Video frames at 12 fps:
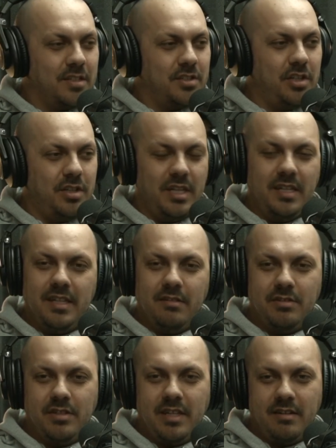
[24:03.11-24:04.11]
Do you think
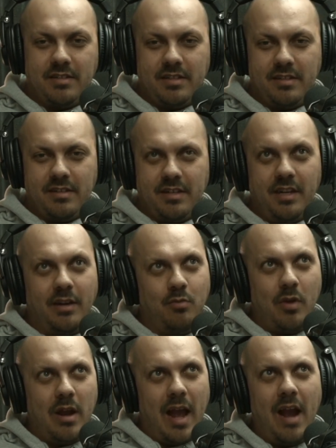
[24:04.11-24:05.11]

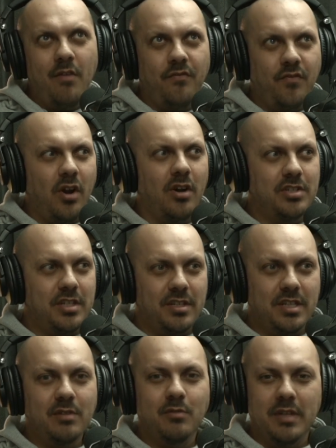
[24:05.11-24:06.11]
how far do you
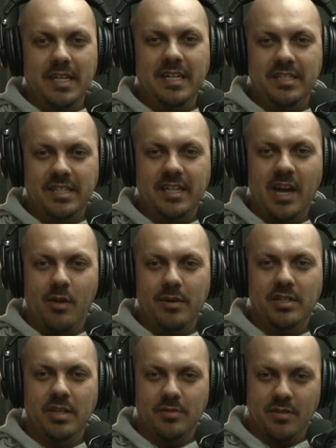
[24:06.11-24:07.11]
think we need to go
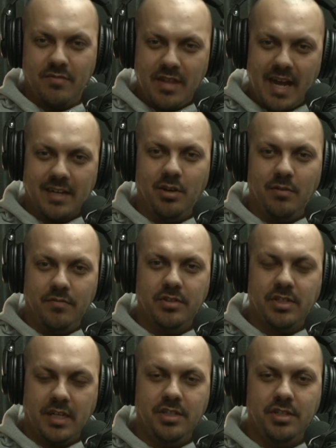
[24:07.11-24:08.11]
in terms of that
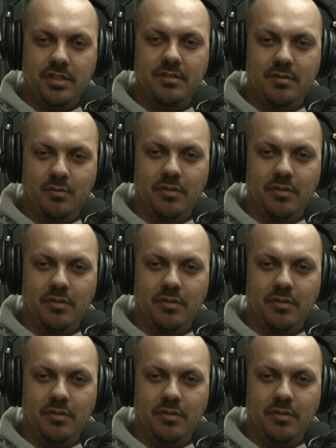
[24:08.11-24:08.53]
conversation